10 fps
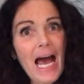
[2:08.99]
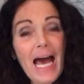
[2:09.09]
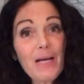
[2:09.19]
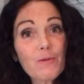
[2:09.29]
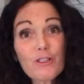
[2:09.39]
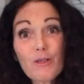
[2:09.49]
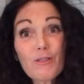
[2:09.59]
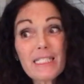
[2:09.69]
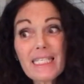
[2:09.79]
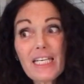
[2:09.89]
I was
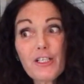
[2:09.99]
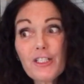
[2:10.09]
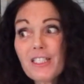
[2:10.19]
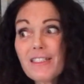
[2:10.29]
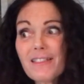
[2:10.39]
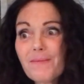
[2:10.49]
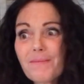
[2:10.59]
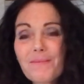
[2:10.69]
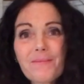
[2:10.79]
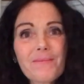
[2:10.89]
so sick I couldn't
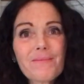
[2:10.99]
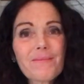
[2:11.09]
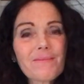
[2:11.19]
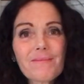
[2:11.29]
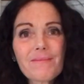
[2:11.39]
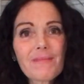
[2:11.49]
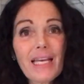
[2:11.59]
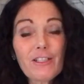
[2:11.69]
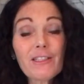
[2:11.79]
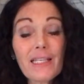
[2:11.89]

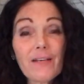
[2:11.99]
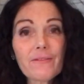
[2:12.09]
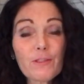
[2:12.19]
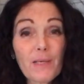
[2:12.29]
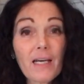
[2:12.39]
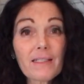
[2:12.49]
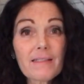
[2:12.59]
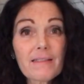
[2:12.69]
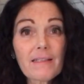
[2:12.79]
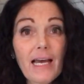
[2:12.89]
live, to be
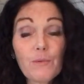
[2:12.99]
honest.